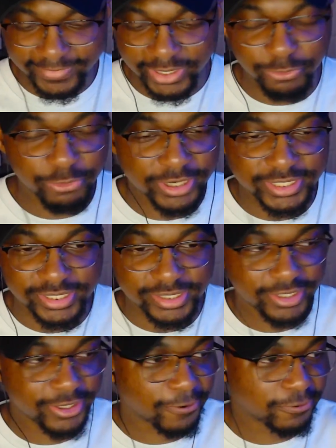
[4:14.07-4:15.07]
Which,
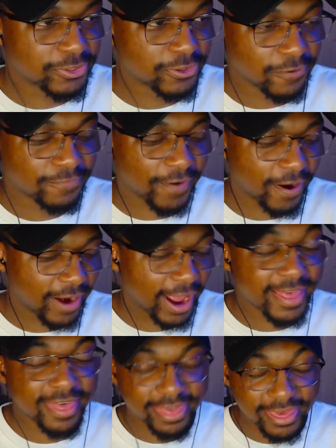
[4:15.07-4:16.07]
you know, so far,
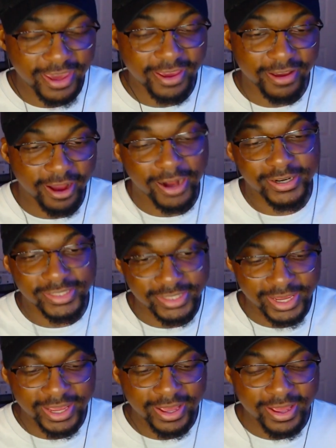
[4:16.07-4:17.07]
I think,
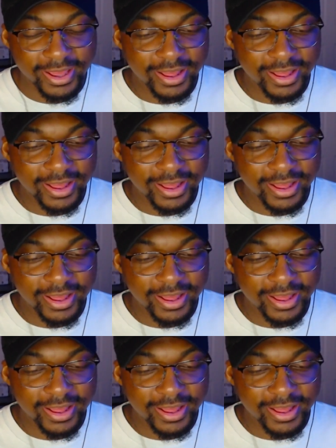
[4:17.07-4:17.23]
honestly,